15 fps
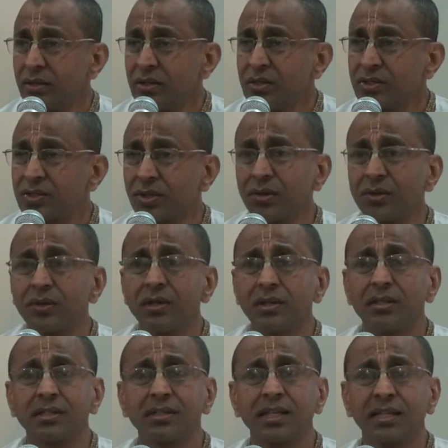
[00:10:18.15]
So
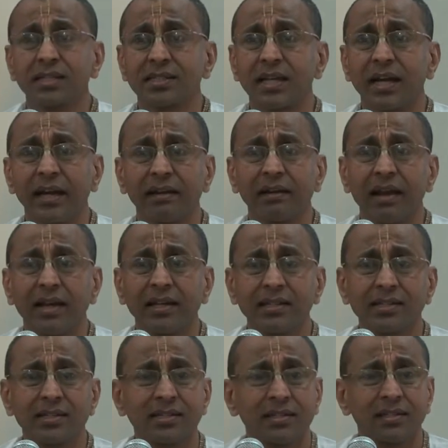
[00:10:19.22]
the 6
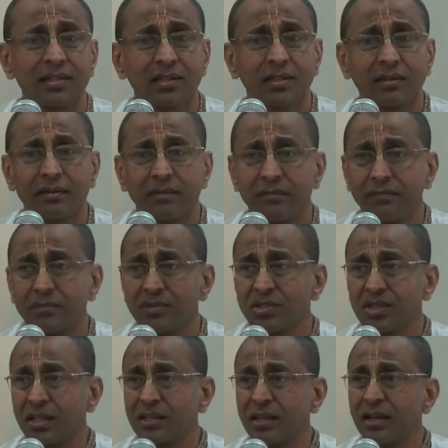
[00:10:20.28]
guidelines,
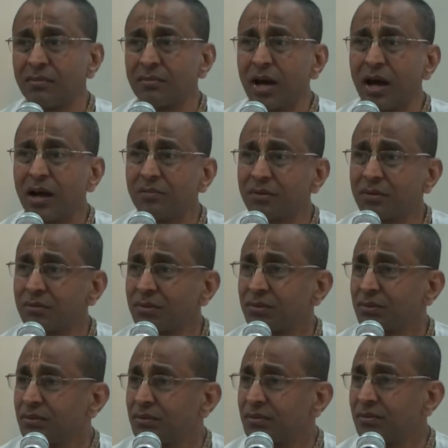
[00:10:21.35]
Chaitanya
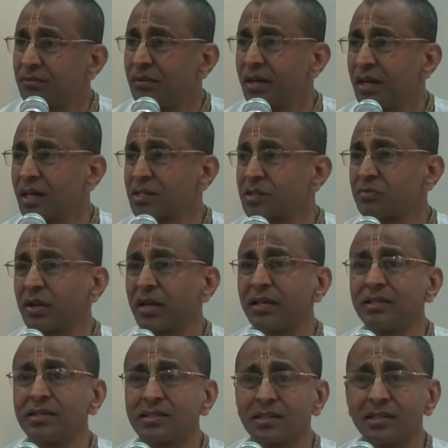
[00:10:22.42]
Mahaprabhu
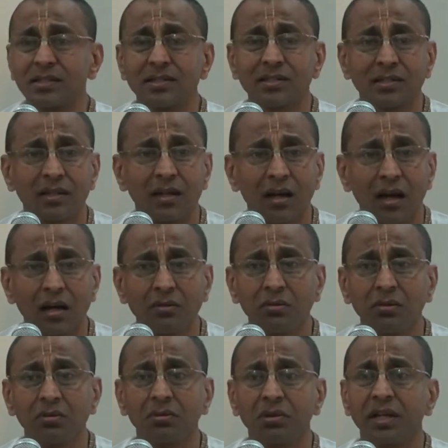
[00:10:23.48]
explains is
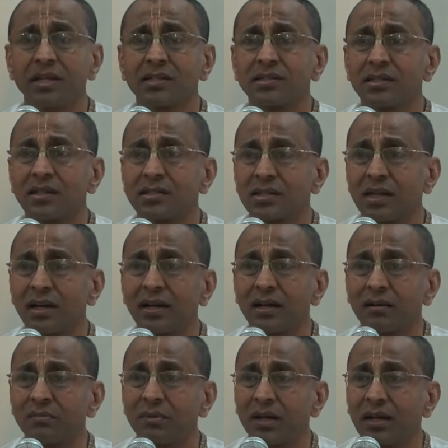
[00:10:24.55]
Anukulyasya
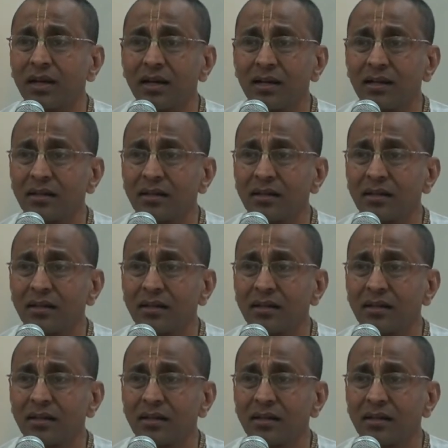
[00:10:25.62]
Sankalpaha.